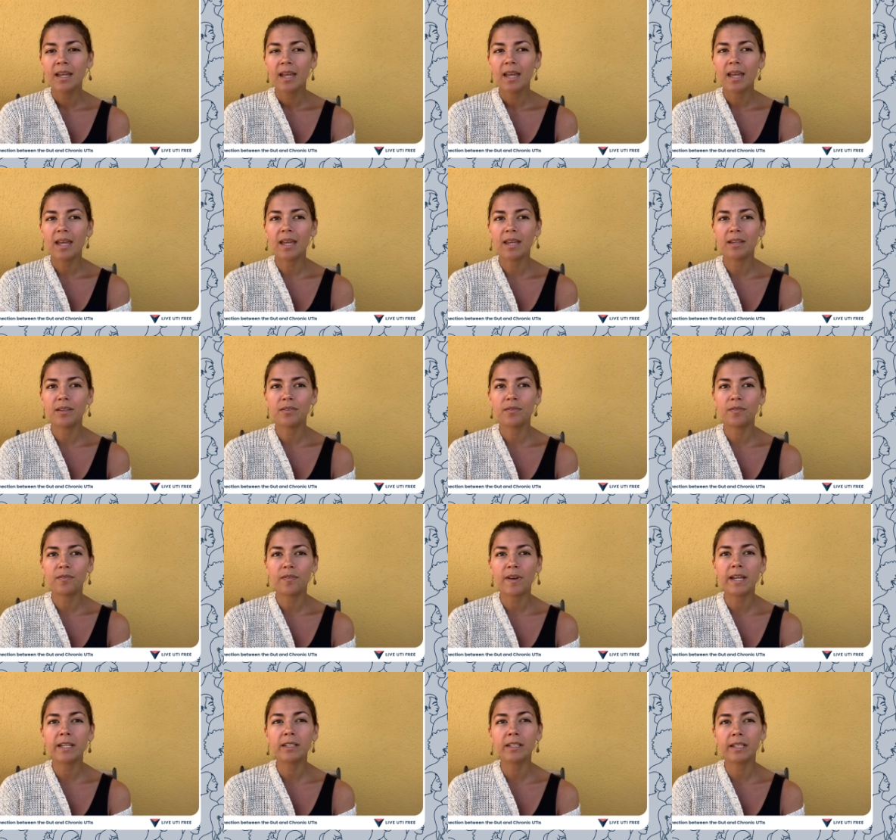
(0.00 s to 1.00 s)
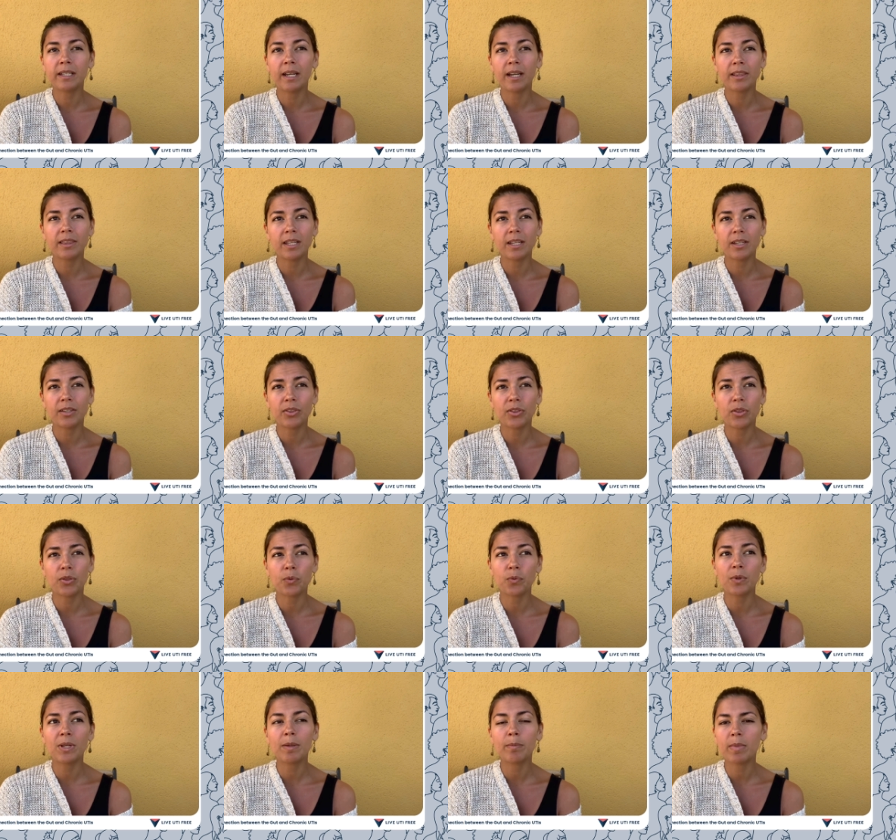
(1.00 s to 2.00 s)
And finally, I think
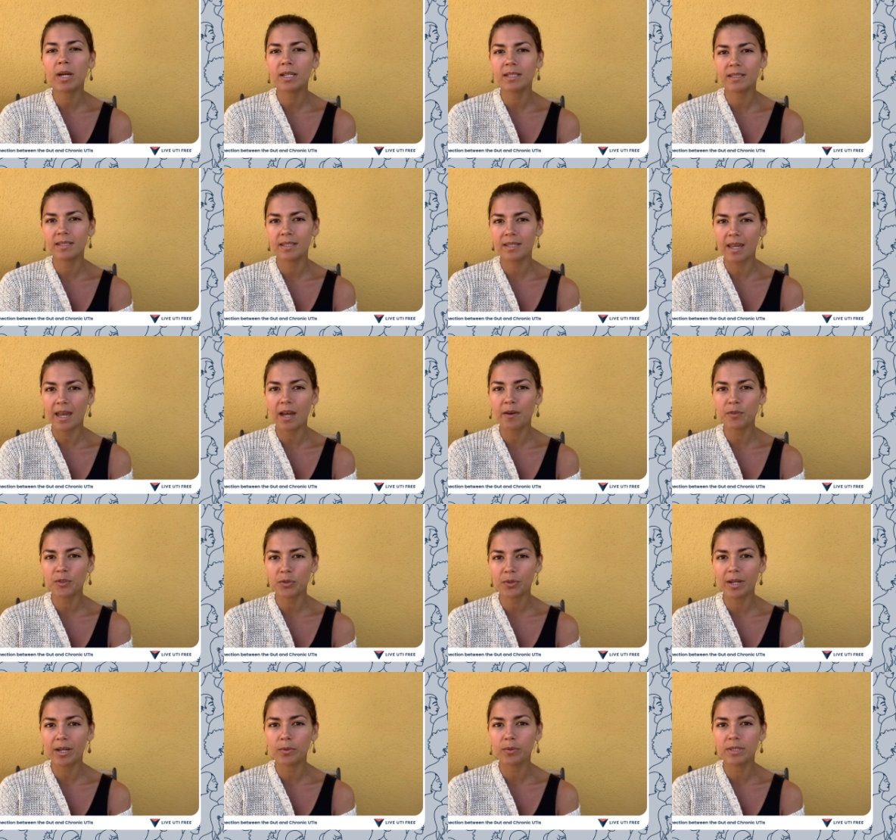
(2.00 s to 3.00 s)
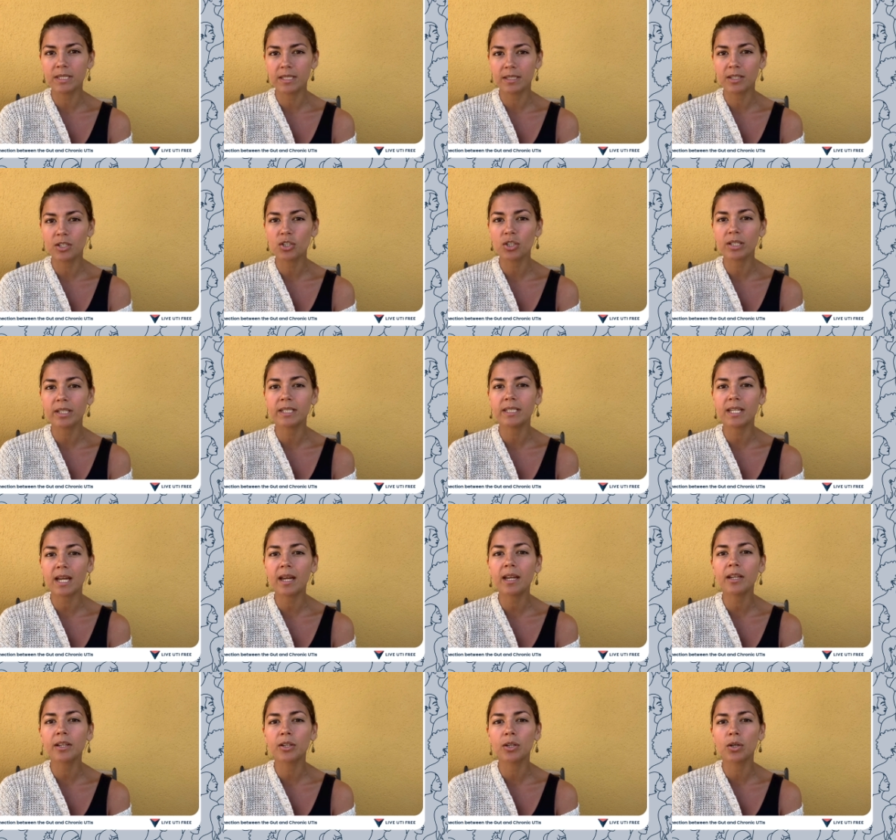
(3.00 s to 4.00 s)
three months after I was initially
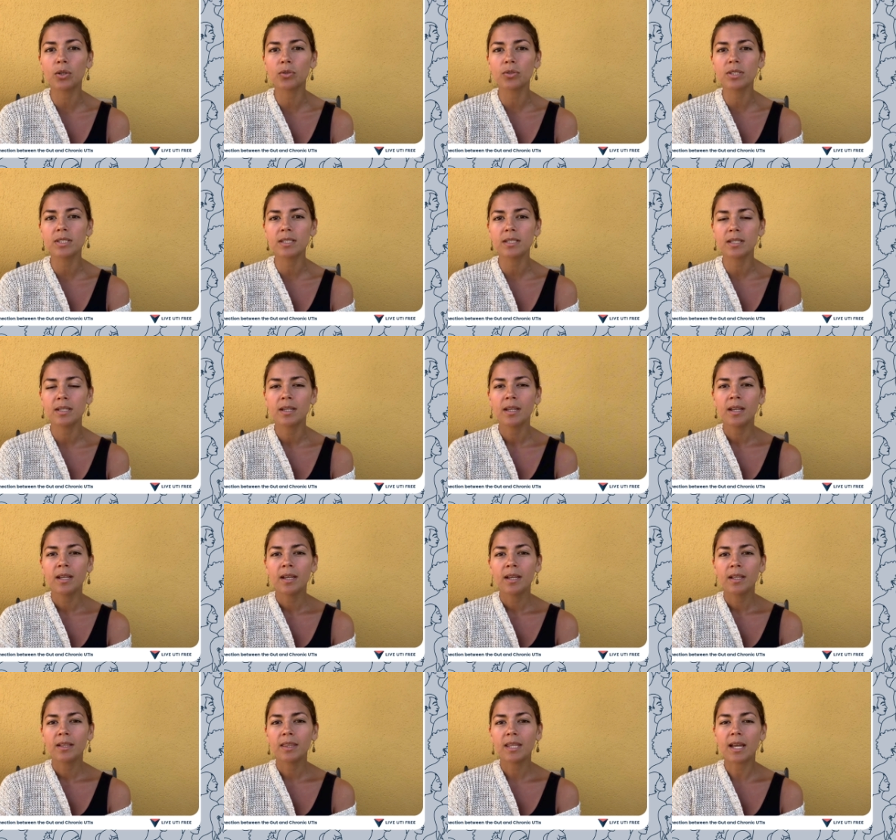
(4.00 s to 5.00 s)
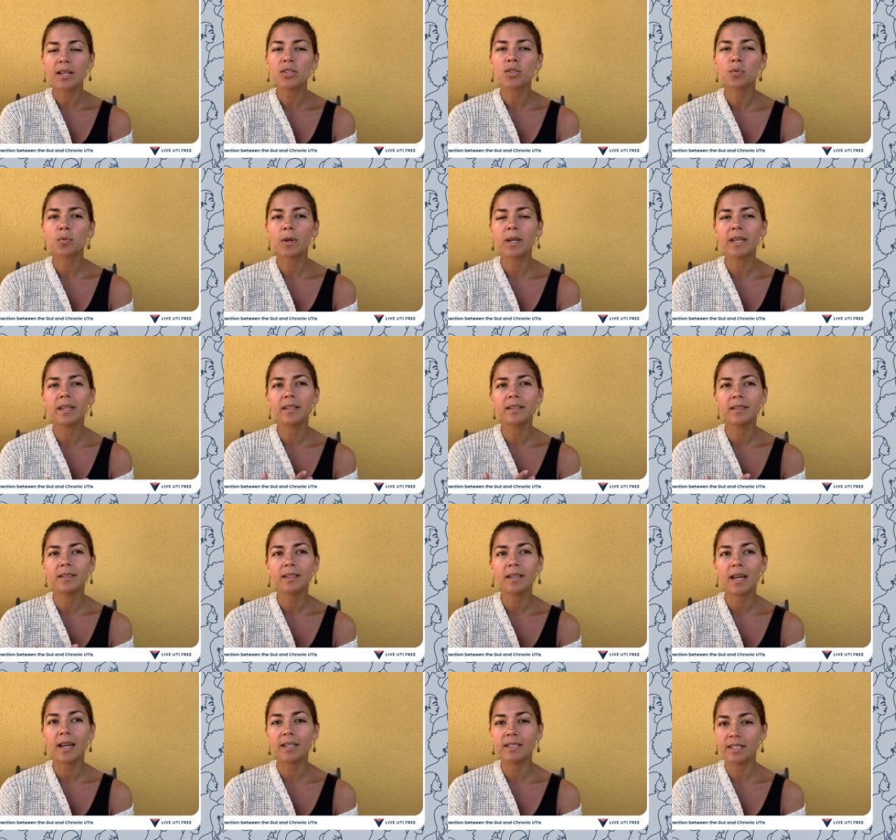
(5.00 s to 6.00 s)
diagnosed, that's when
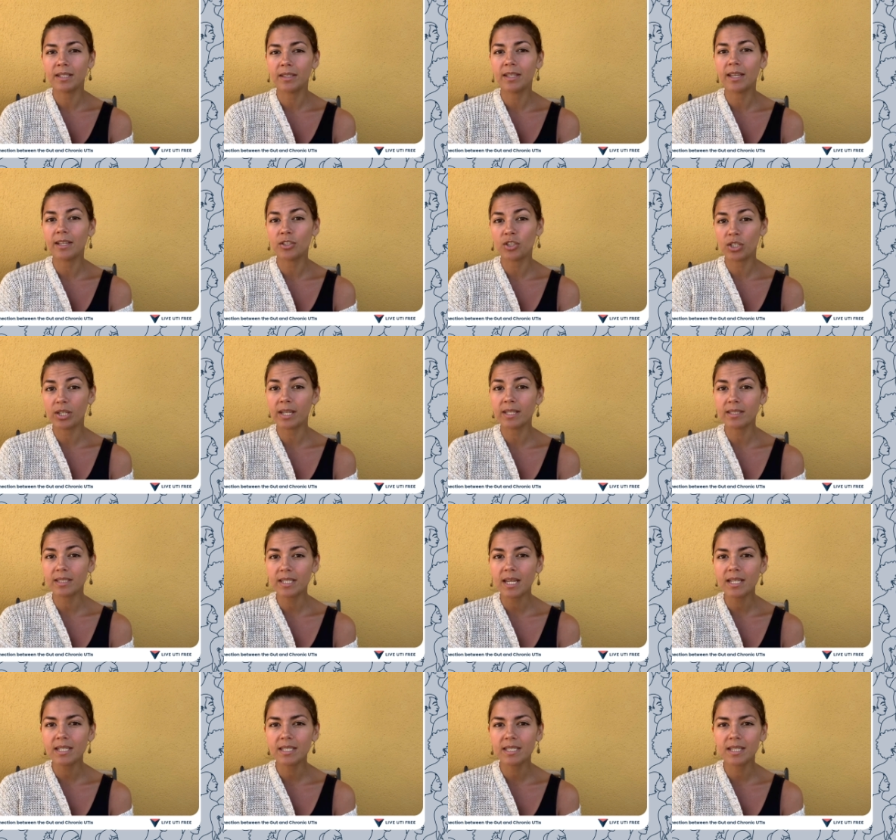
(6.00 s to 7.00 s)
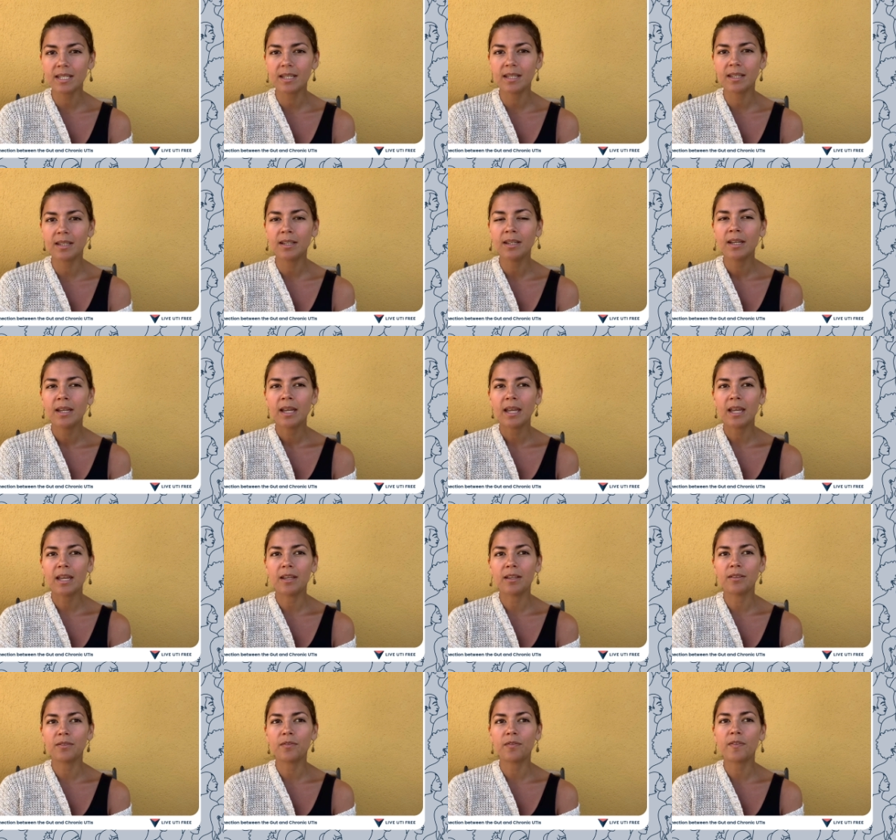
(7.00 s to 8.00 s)
I did the NGS testing
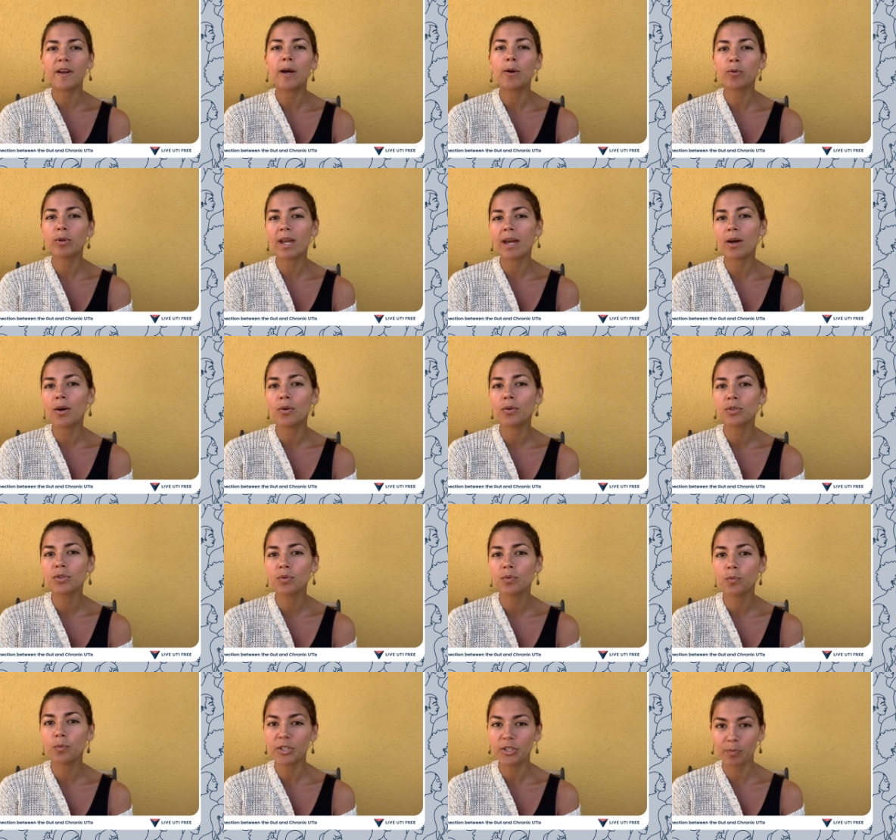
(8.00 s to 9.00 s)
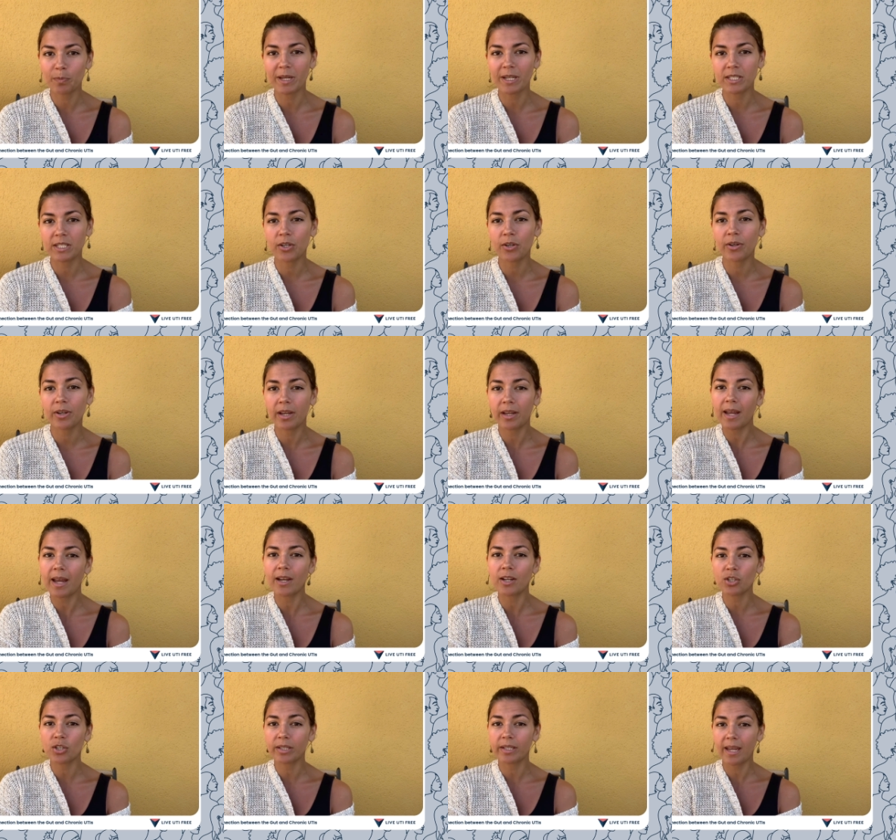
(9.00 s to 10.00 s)
and found out which bacteria I
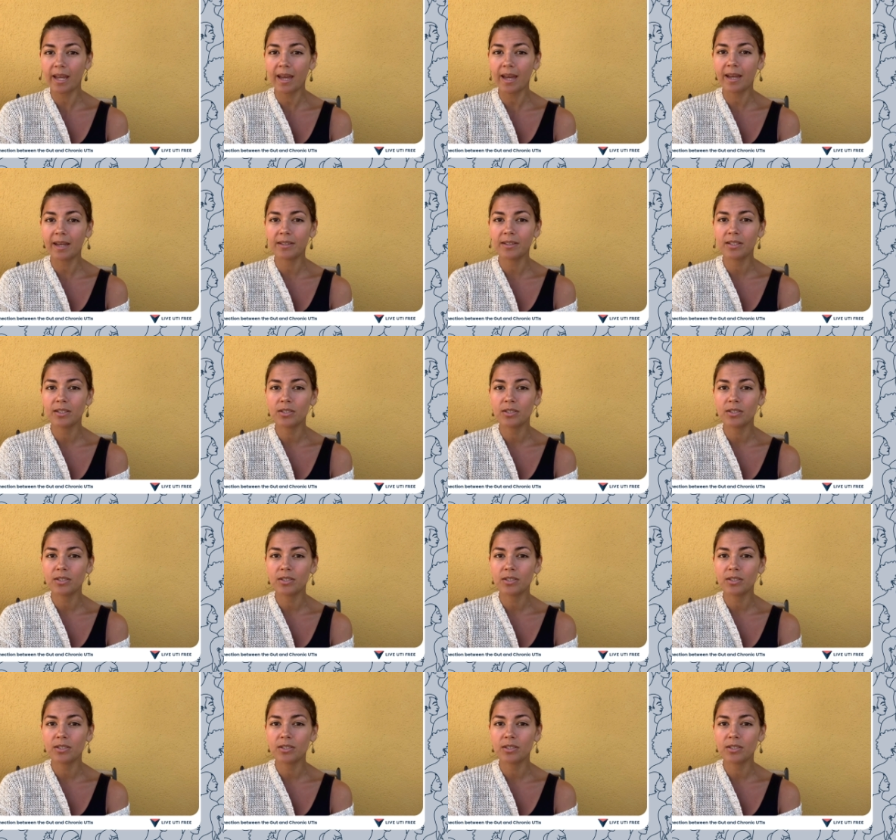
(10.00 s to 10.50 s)
actually had.